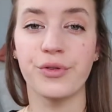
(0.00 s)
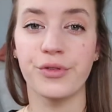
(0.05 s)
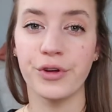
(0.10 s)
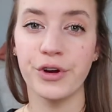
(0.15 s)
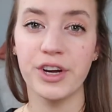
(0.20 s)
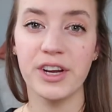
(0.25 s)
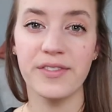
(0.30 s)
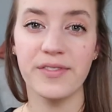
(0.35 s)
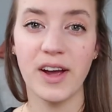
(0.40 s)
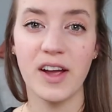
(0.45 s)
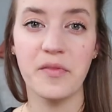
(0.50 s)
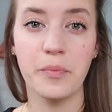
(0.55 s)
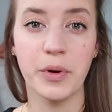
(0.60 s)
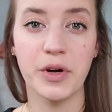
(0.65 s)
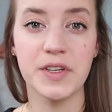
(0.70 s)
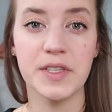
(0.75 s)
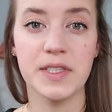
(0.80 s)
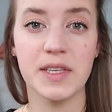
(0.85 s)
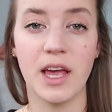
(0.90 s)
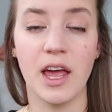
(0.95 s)

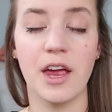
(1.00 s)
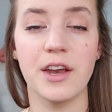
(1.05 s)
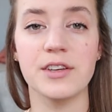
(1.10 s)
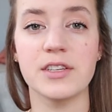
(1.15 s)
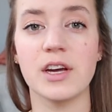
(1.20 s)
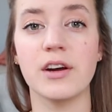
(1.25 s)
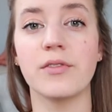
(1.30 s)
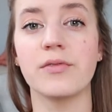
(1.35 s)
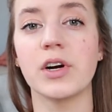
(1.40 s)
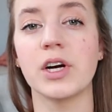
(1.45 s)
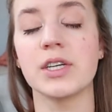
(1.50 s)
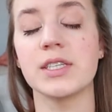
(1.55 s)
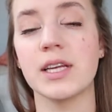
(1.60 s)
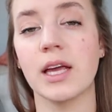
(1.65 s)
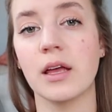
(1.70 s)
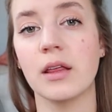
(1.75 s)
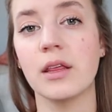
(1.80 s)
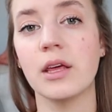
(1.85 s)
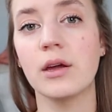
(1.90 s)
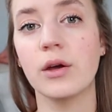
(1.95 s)
35% of our
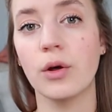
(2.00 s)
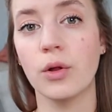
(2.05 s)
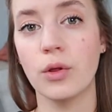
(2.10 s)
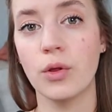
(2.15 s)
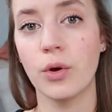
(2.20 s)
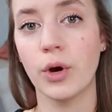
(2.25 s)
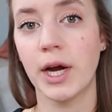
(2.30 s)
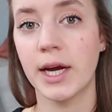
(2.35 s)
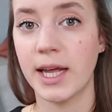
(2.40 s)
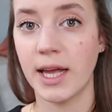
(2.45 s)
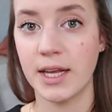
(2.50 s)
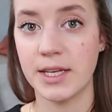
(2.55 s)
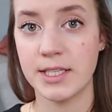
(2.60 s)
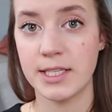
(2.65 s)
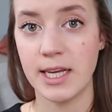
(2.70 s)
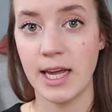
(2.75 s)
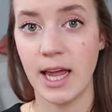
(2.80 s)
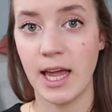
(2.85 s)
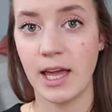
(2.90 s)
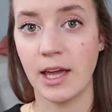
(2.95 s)
daily caloric
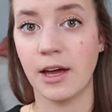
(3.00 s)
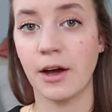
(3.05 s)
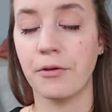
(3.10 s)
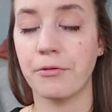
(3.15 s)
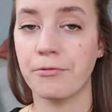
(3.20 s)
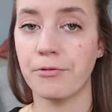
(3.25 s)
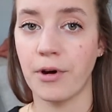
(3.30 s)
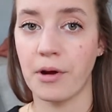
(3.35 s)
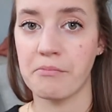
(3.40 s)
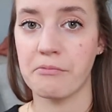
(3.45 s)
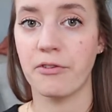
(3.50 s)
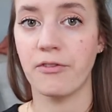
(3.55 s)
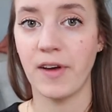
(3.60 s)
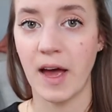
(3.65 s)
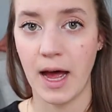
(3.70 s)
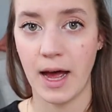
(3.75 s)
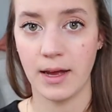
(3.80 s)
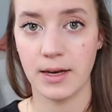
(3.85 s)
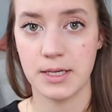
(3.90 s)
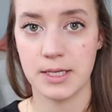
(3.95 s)
intake from
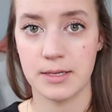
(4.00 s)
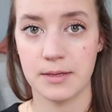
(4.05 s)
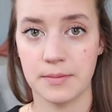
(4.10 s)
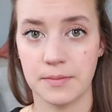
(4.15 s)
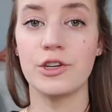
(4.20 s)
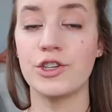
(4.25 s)
fat.